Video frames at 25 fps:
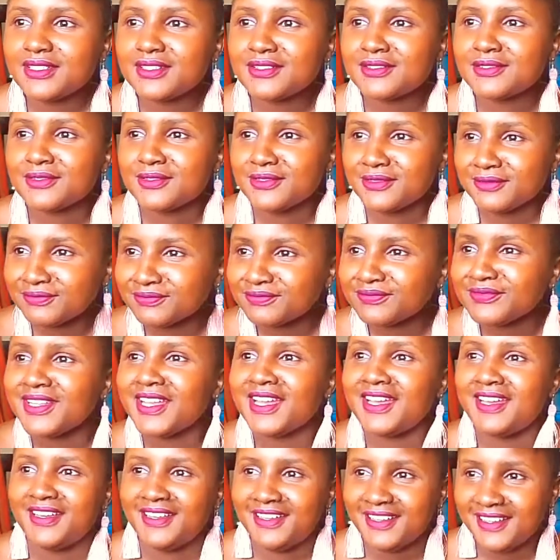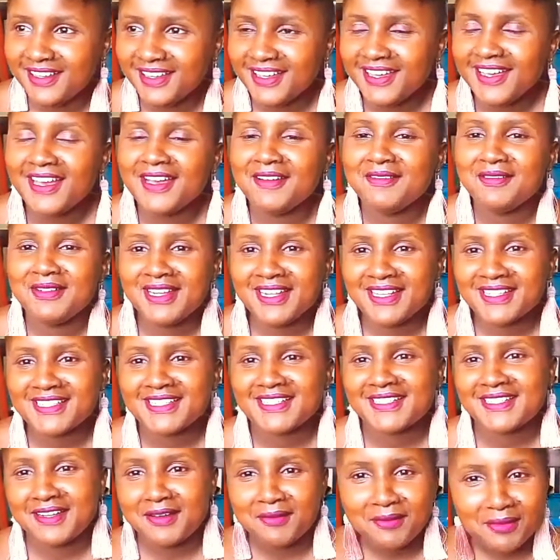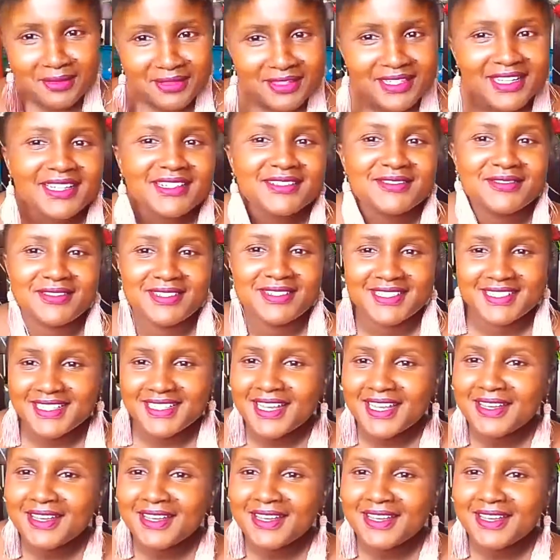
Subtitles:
So yeah, I'm really excited about that phase.